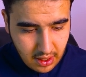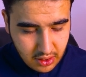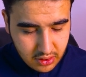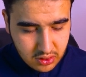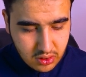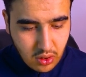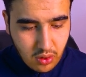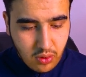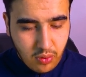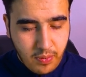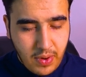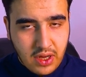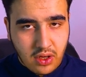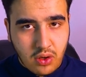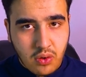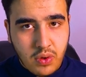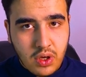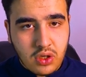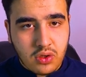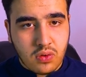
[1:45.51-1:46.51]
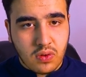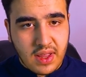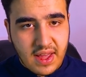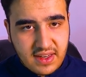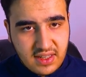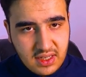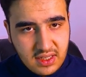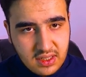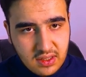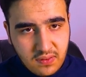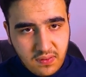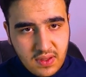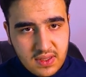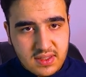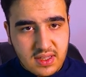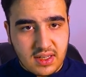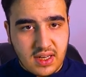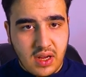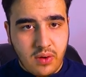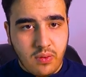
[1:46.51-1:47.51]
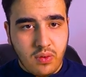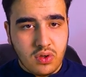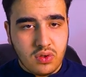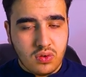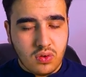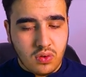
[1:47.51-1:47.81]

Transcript: so by going to that interface that I want